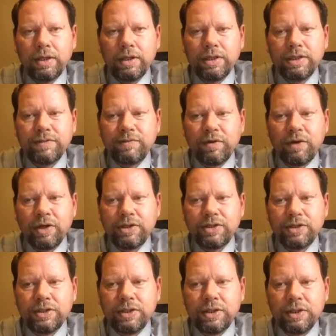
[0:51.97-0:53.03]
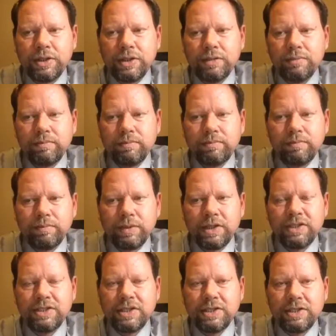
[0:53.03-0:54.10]
as far as the
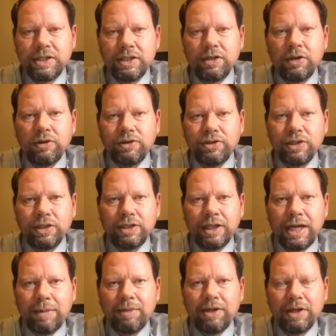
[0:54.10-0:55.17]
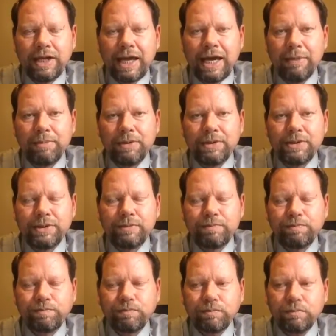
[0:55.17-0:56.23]
existing culture and climate of the campus.
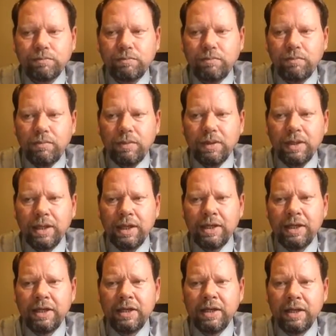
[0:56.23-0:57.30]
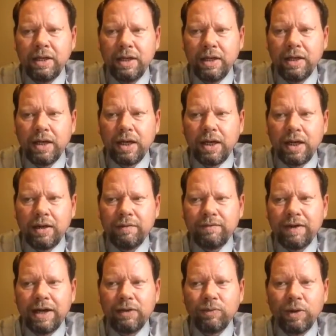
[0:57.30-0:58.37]
And then
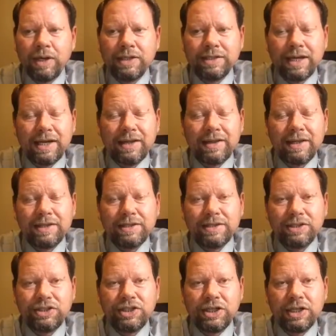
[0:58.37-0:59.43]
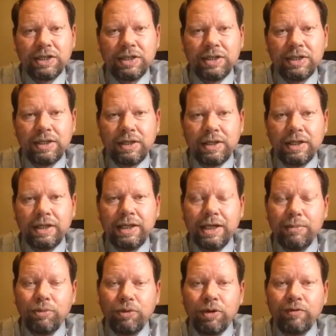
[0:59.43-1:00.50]
find ways like this that she can
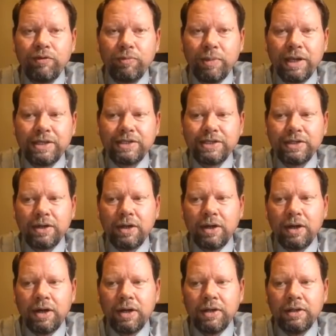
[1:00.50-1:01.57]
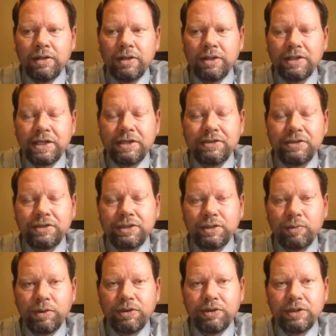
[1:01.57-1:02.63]
get more information on the teachers
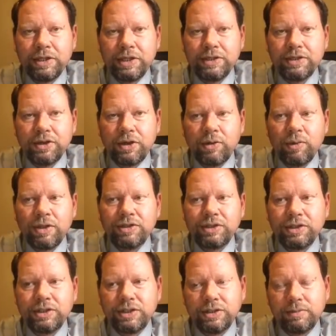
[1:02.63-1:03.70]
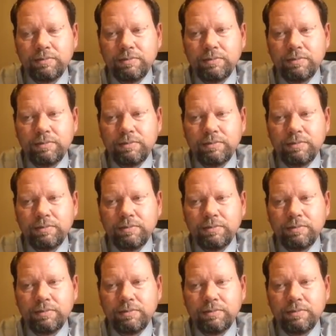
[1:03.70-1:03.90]
and what their needs are while she's